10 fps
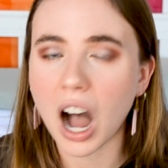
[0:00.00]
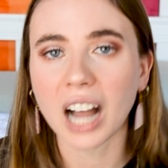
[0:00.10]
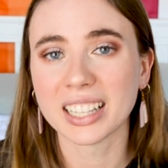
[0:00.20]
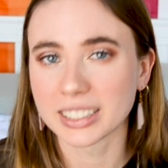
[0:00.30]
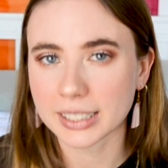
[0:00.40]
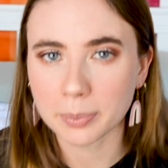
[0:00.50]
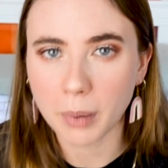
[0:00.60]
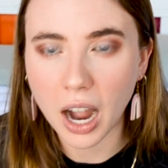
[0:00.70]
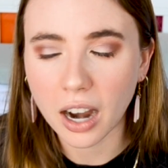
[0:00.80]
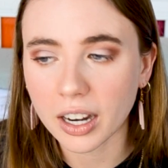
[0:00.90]
are
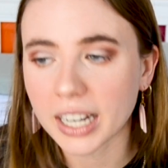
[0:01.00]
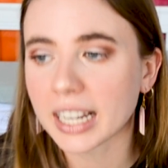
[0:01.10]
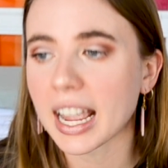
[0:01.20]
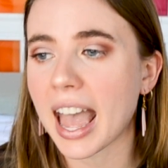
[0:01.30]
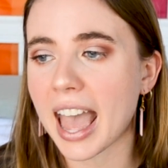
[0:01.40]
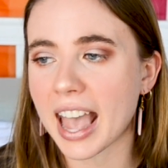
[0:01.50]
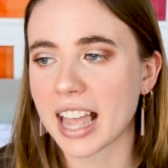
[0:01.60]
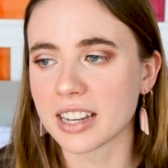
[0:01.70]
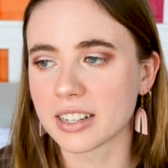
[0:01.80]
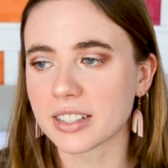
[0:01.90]
inspiring
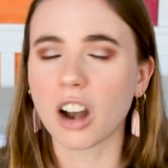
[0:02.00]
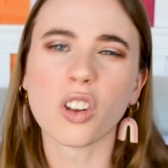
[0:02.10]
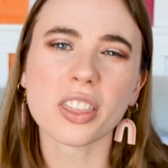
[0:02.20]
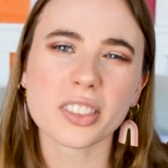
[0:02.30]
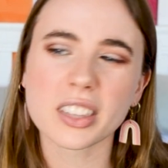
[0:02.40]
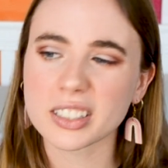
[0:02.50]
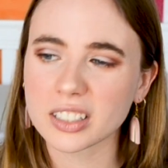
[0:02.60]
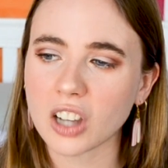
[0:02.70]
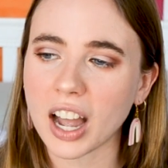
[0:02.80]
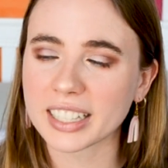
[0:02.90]
and are on this
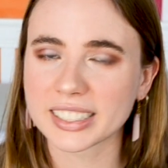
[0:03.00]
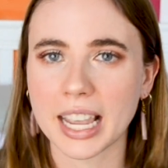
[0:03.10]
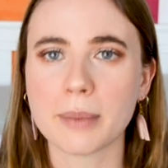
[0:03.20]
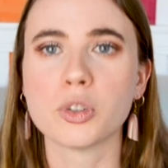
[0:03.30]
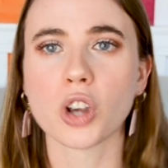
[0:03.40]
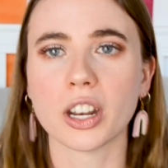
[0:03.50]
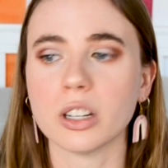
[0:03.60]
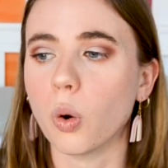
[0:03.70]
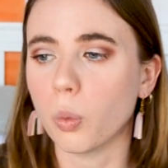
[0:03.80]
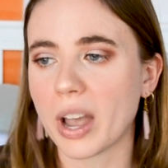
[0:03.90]
kind of same journey
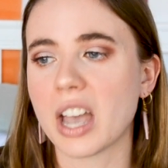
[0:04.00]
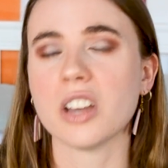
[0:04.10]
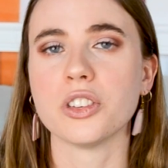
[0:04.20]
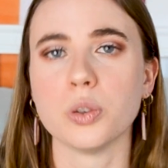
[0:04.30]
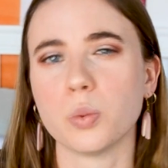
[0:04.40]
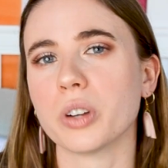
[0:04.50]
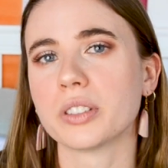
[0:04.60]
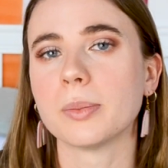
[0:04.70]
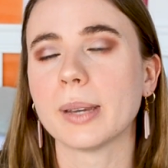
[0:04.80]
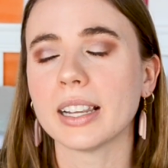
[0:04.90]
or where you want
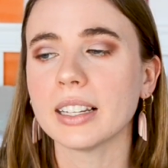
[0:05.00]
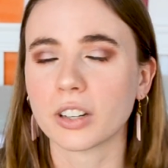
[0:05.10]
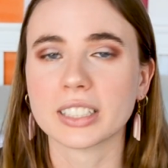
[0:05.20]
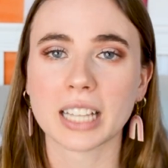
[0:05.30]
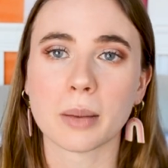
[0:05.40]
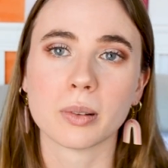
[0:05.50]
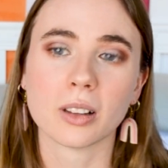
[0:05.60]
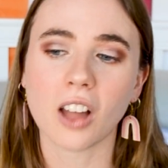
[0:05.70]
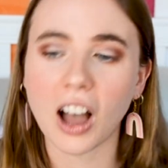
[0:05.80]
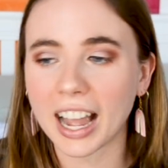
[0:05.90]
to be. For
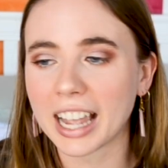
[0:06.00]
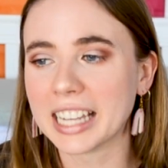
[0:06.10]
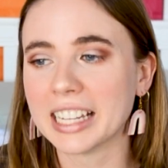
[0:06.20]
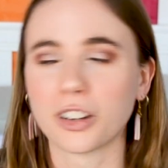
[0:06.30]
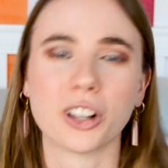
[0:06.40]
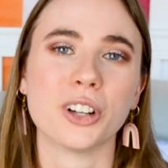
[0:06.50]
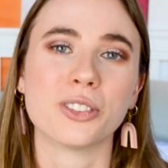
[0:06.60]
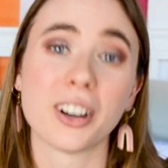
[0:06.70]
example, I followed